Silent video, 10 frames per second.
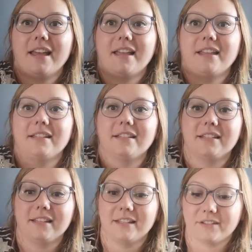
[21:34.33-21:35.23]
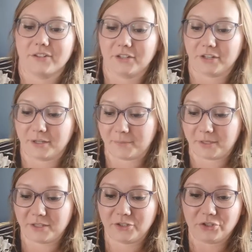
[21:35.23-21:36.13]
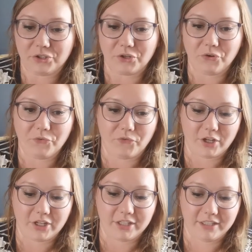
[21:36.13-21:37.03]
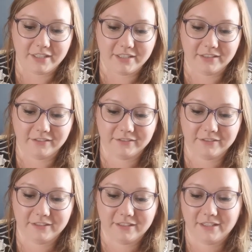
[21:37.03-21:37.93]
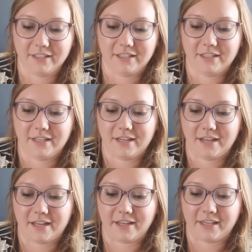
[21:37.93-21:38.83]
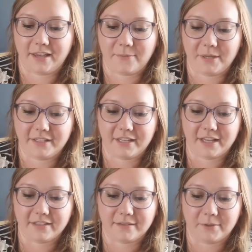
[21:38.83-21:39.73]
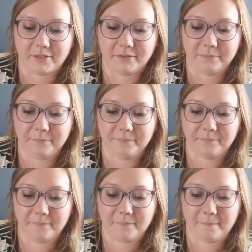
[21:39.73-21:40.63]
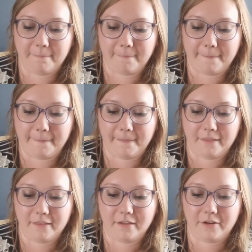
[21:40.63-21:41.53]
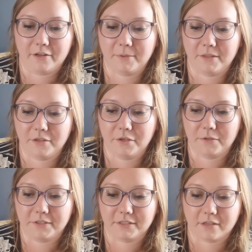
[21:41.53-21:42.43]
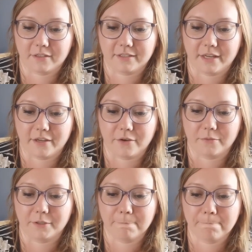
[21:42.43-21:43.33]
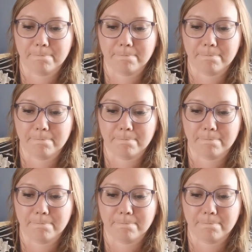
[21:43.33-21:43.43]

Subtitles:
and these are gonna be so fun, and I can't wait to cast them on. They're gonna be the cutest socks I own.